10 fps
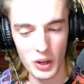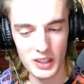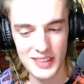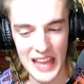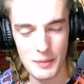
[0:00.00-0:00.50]

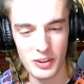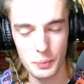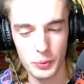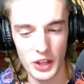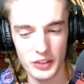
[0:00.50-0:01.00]
damage,
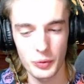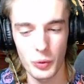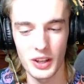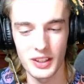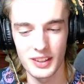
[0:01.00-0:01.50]

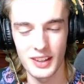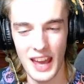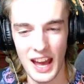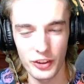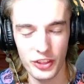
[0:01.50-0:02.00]
+1
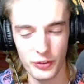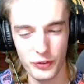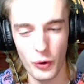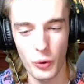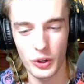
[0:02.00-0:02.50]
health
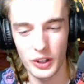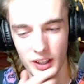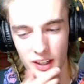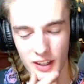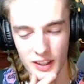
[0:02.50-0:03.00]

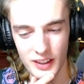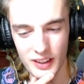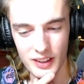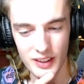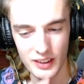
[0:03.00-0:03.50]
for
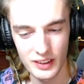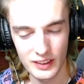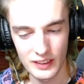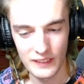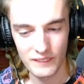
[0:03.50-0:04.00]

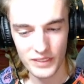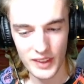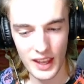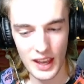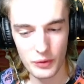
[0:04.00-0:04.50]

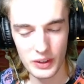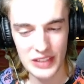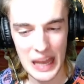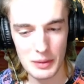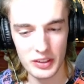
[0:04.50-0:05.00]
every
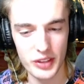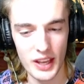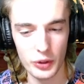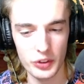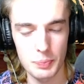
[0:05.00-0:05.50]
time he
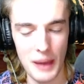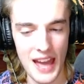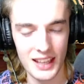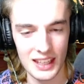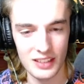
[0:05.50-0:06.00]
cycles
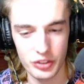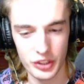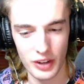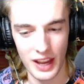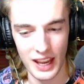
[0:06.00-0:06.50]
back into
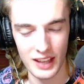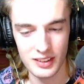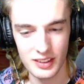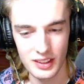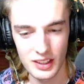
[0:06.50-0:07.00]
your hand.
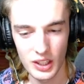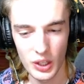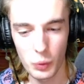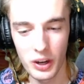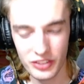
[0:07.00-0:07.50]

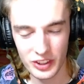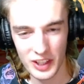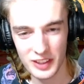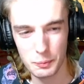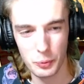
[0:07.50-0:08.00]
Which
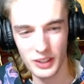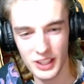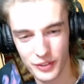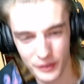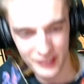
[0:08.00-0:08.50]
is pretty
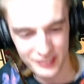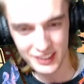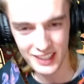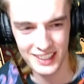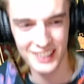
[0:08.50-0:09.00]
crazy.